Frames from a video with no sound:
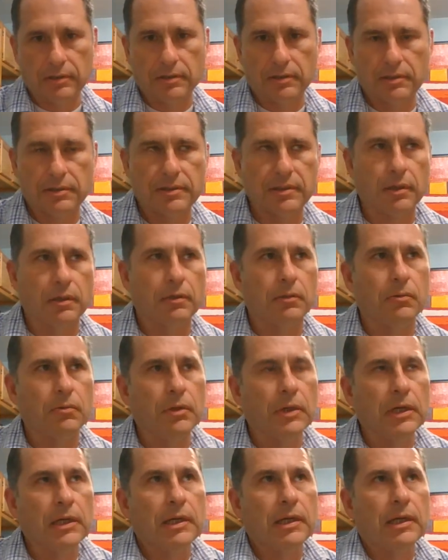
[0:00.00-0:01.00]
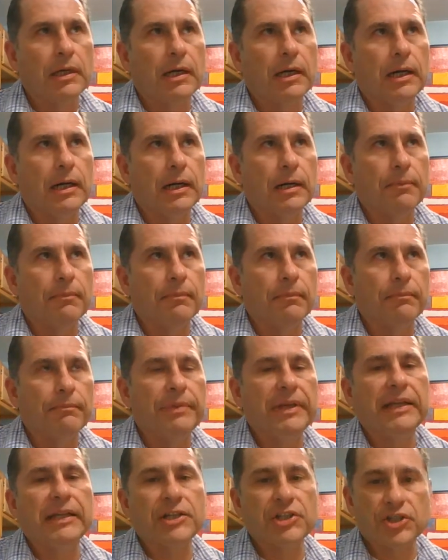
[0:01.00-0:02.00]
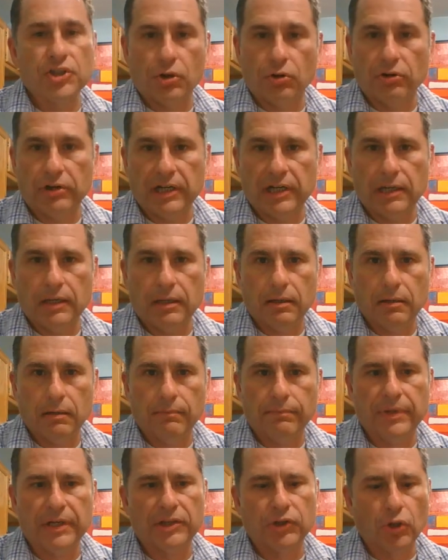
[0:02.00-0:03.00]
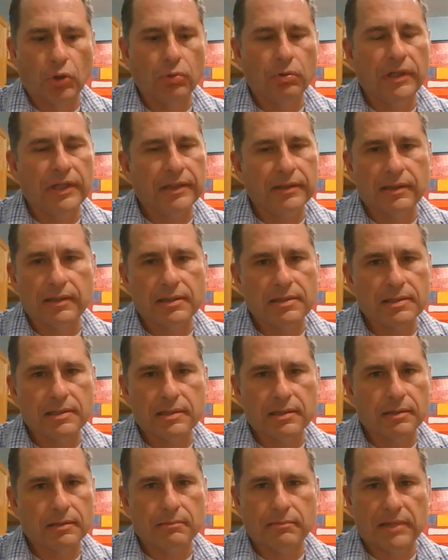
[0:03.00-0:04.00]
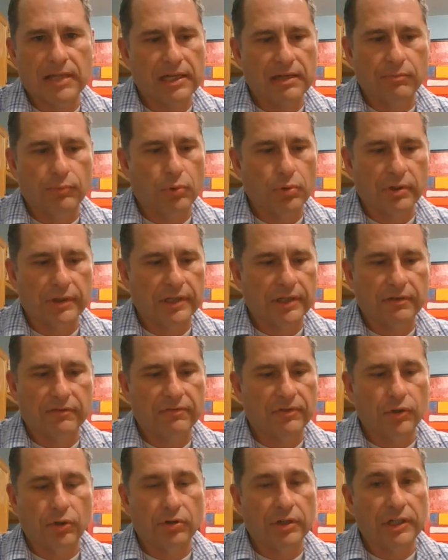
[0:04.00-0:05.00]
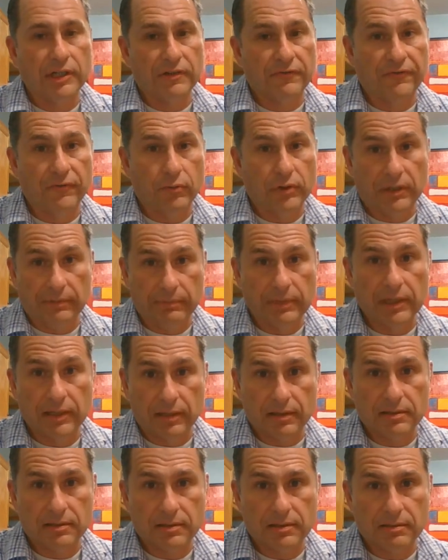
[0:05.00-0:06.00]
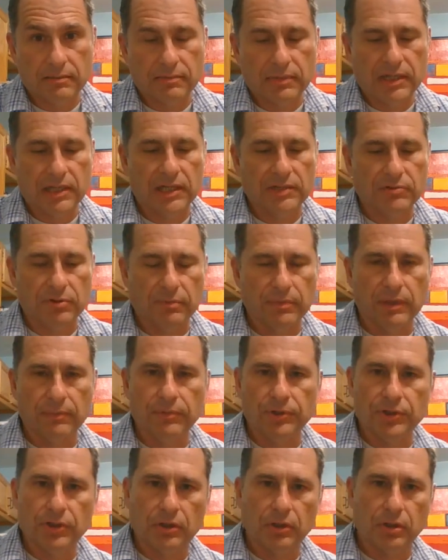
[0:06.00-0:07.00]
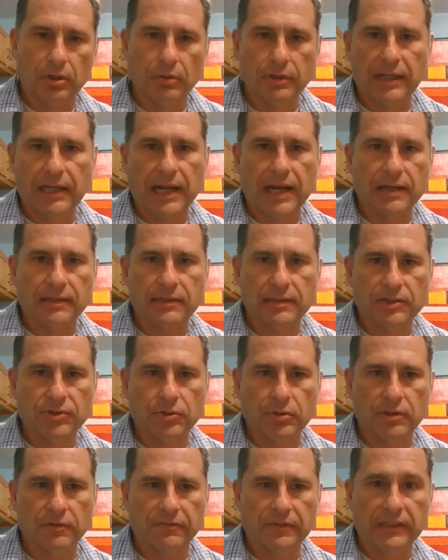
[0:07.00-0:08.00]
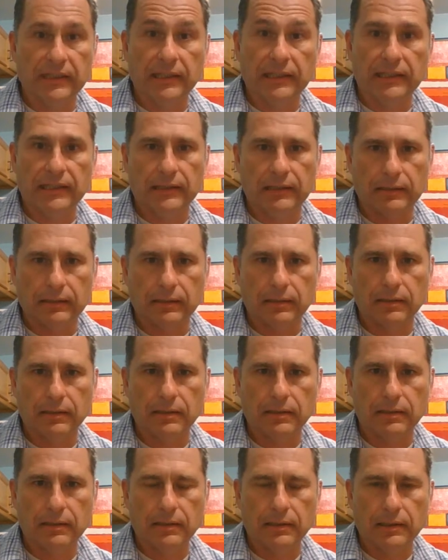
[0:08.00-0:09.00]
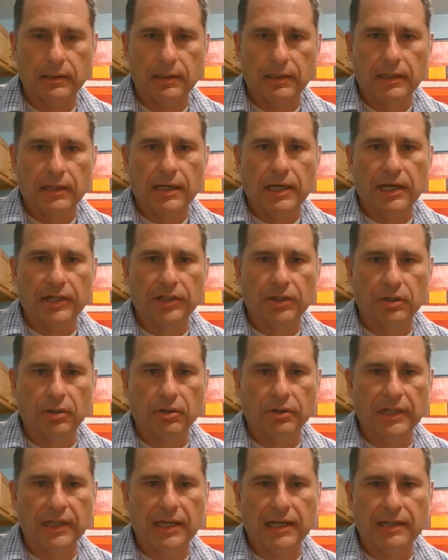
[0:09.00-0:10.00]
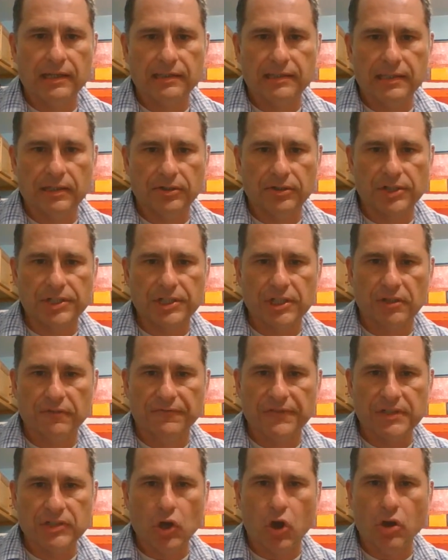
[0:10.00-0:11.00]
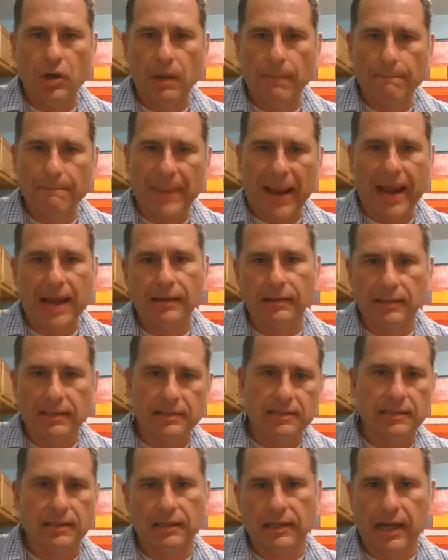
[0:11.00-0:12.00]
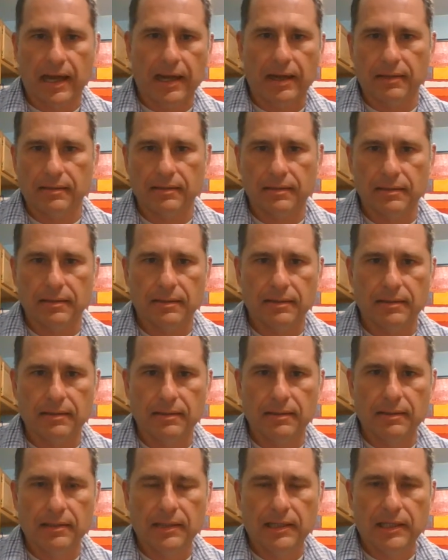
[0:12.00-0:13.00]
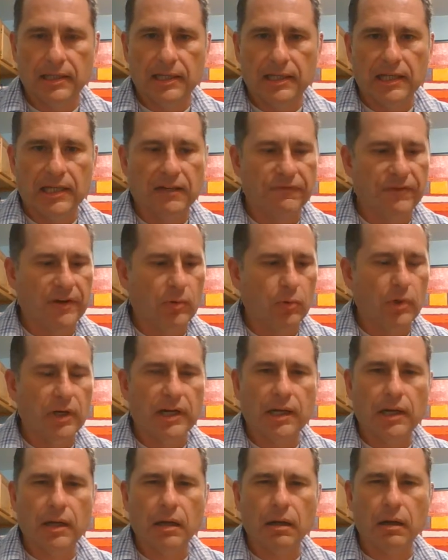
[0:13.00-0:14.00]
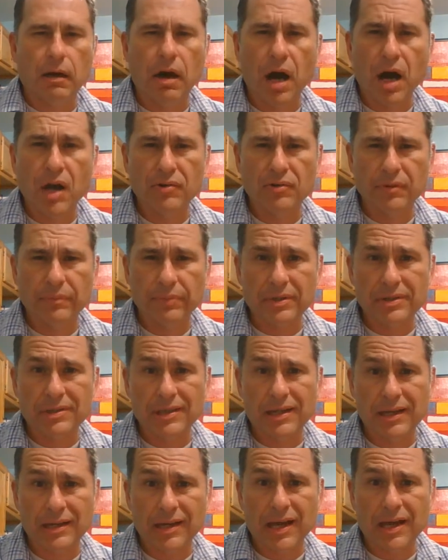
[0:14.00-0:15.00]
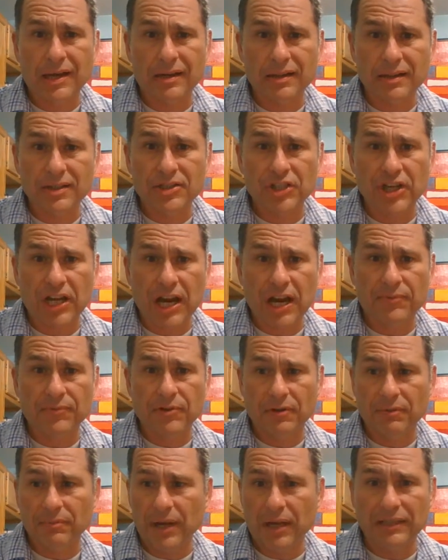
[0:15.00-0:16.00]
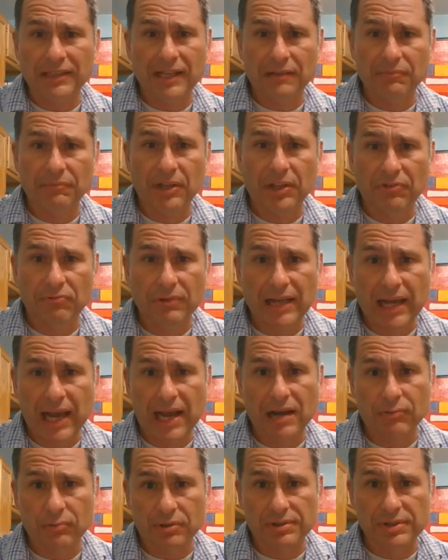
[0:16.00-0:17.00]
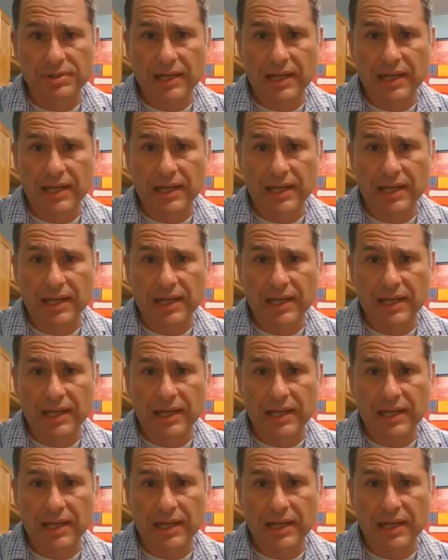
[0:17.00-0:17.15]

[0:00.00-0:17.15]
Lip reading: So be discerning, but don't let this take more than 30 to 40 minutes. Because remember, you're learning how to sort of glean. And you're learning how to tell yourself it's all a balancing act. If I want to get 100% out of this chapter, it might take me 3 hours.